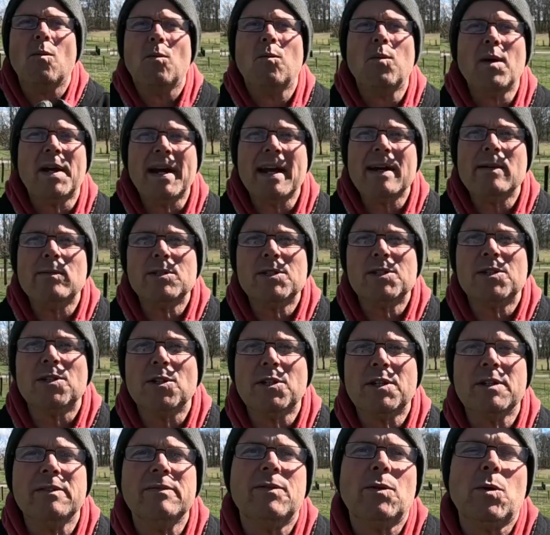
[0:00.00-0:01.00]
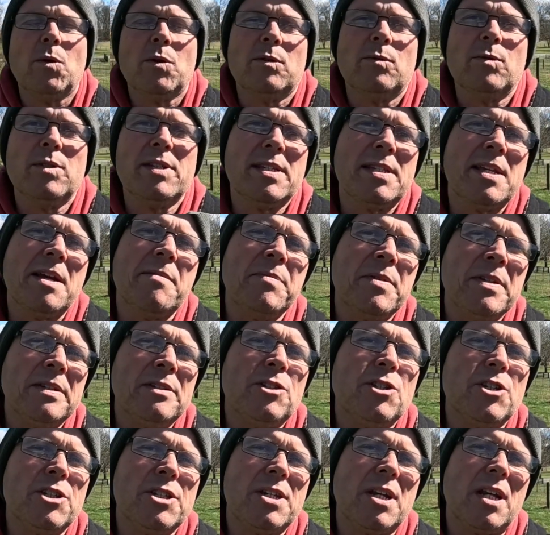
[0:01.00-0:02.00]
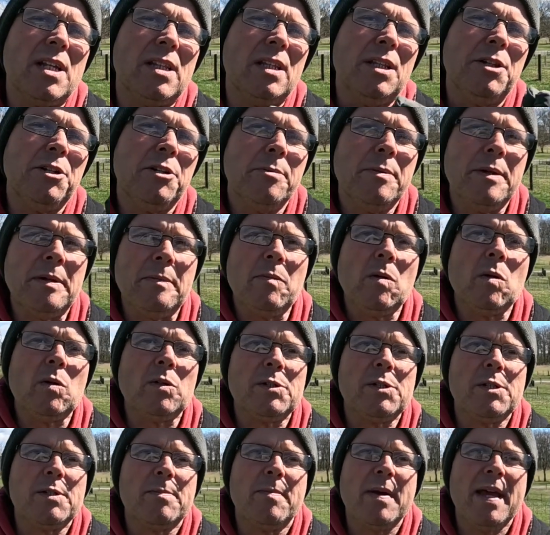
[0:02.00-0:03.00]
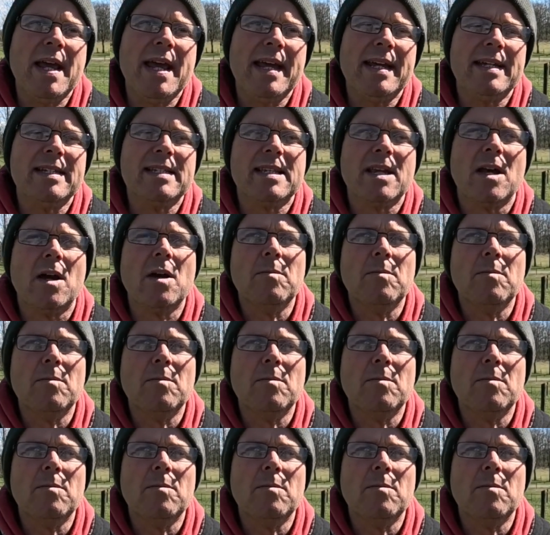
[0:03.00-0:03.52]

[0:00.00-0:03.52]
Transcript: What I was looking for was something just a little bit more space,